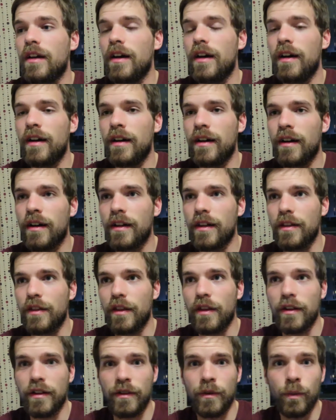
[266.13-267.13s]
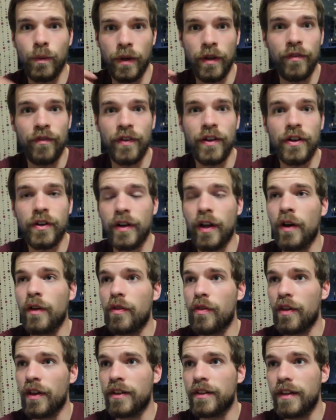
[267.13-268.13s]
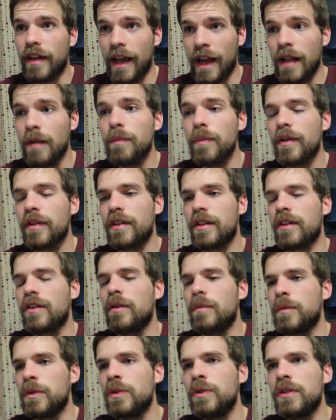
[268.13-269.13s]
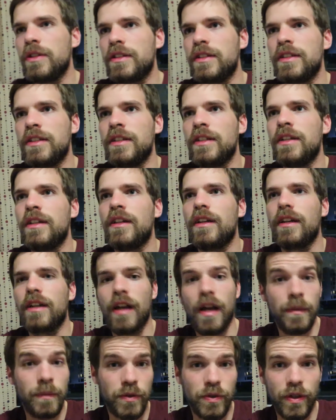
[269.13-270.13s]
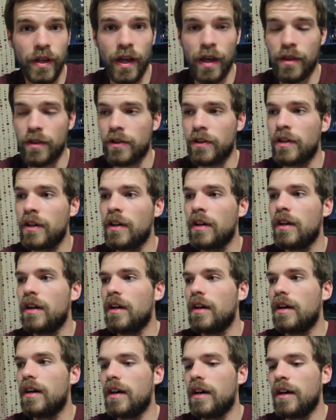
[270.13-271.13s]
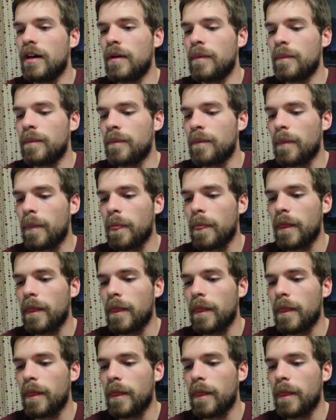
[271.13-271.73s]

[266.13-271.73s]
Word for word: uh, we figured out that helping the community come together um,